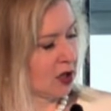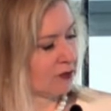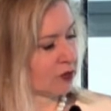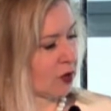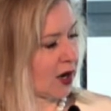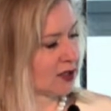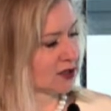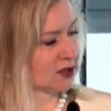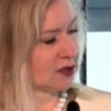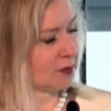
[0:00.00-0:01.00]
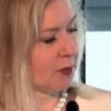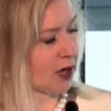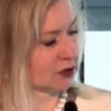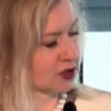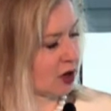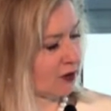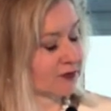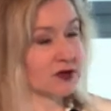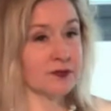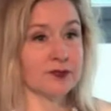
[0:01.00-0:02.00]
Verizon, Microsoft,